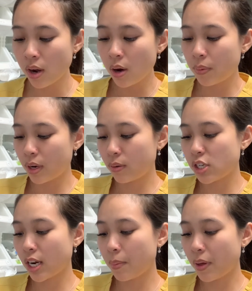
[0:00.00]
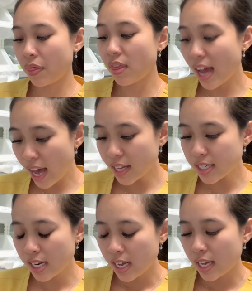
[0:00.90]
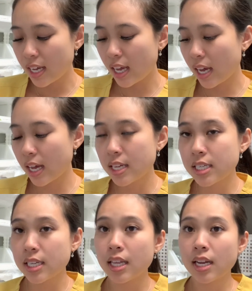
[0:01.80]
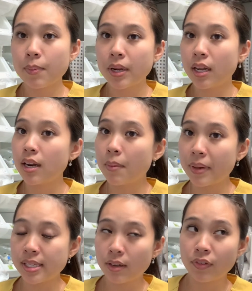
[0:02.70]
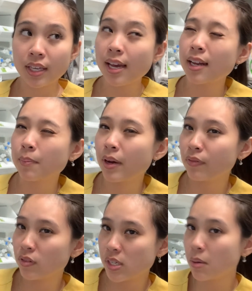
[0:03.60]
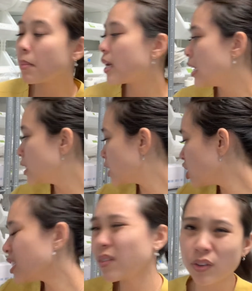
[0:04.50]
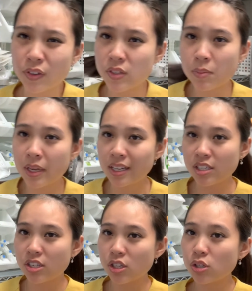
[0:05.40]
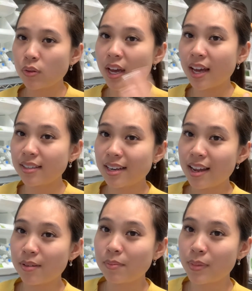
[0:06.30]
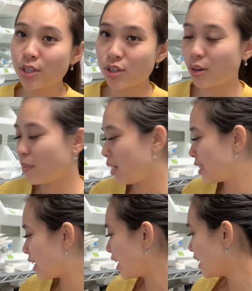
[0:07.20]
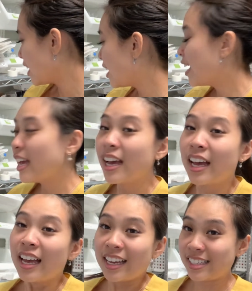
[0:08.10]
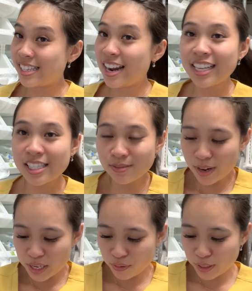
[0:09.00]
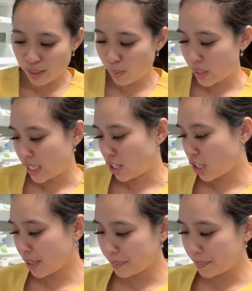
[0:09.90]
We're gonna go check up on that, and then I'm gonna numb myself again about 15 minutes, just every 15 minutes, just so that I make sure my skin is nice and ready for this procedure.